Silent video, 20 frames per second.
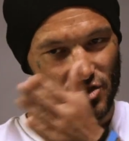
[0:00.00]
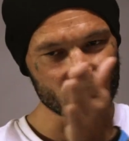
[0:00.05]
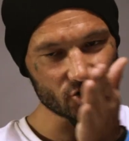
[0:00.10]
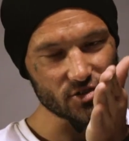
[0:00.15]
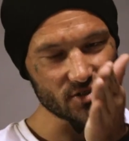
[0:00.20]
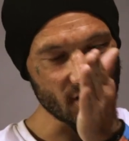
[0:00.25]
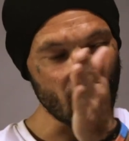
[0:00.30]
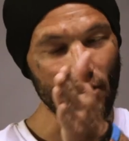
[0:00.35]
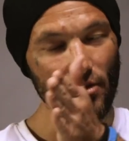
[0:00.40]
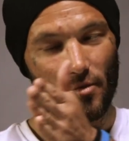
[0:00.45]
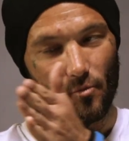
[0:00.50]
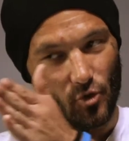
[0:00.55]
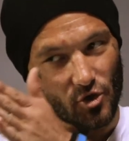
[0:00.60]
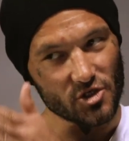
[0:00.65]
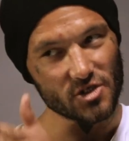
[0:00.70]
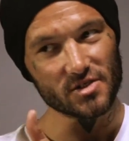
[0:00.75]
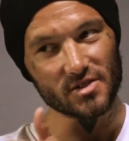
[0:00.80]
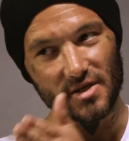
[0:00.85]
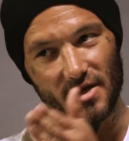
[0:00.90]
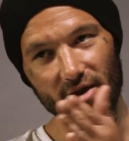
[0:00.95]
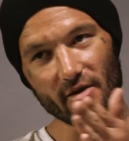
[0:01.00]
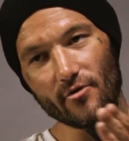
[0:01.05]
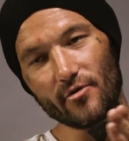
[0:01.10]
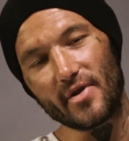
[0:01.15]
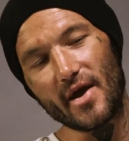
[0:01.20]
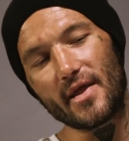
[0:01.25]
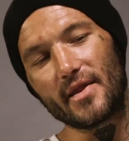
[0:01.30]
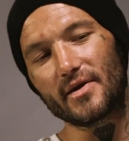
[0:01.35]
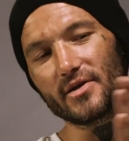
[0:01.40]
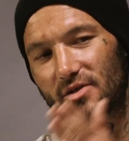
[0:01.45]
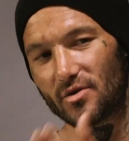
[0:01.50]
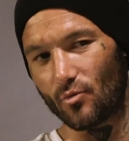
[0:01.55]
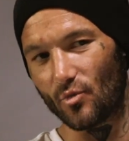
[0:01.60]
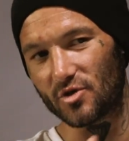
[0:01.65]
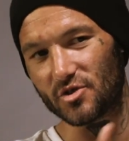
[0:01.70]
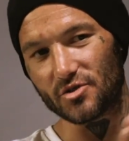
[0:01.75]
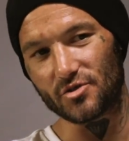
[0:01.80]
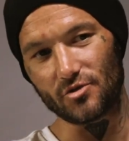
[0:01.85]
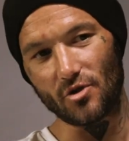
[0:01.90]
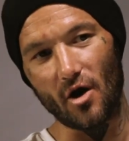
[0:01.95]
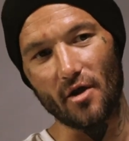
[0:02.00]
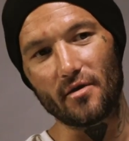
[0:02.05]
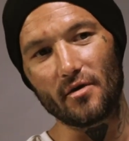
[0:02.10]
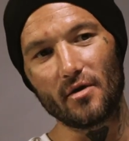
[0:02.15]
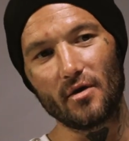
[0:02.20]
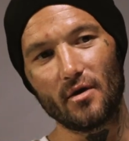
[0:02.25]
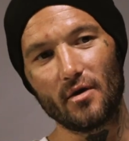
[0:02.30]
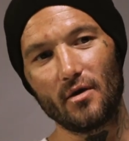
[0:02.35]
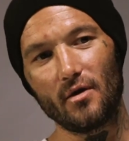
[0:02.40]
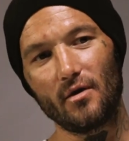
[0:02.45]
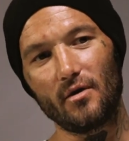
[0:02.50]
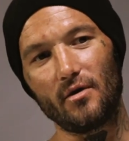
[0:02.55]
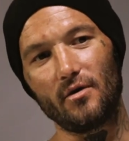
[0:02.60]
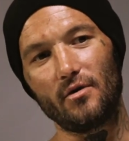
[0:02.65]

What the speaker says: tell them which is the heroin addicts and which is not, you